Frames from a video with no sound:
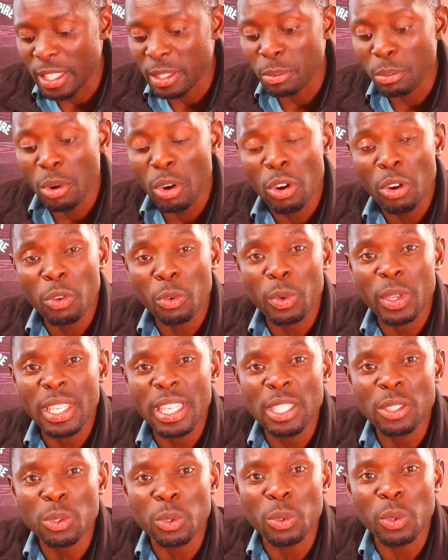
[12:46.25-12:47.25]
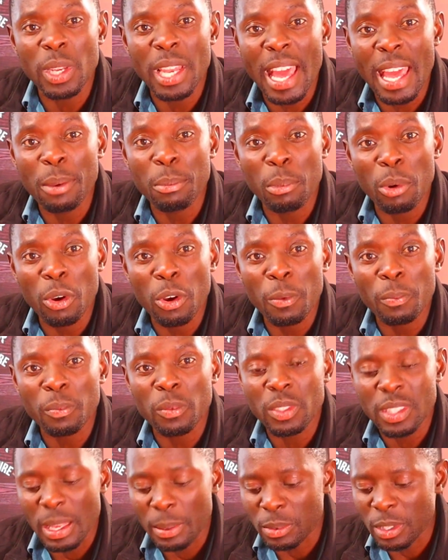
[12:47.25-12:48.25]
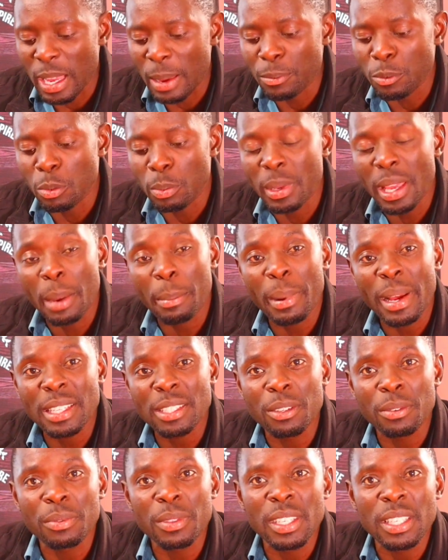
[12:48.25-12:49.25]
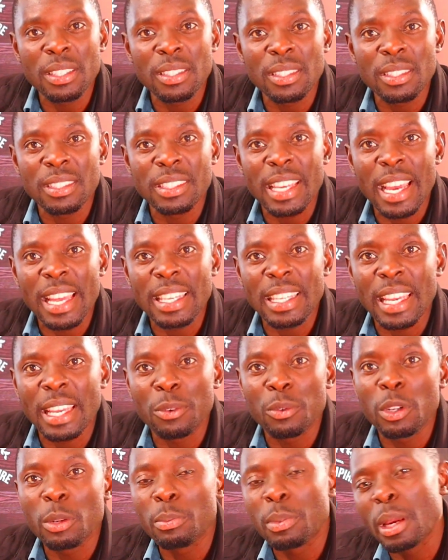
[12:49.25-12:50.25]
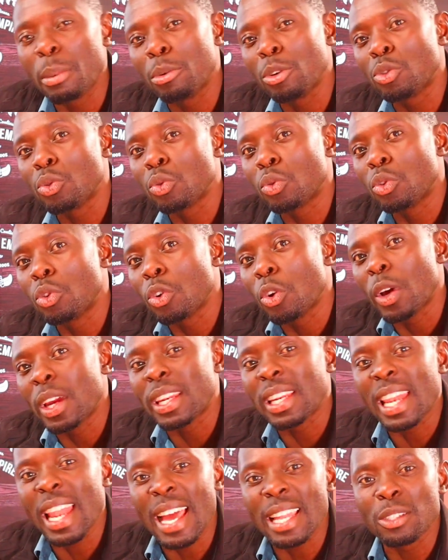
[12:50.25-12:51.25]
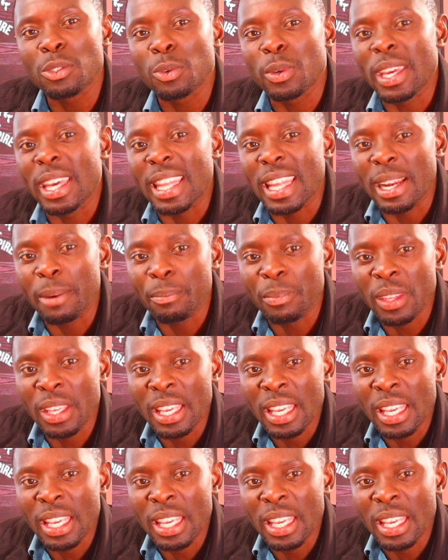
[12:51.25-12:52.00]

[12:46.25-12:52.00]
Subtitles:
There's more. We need to learn more. Subscribe to be a part of this journey, and we'll be able to grow and learn together.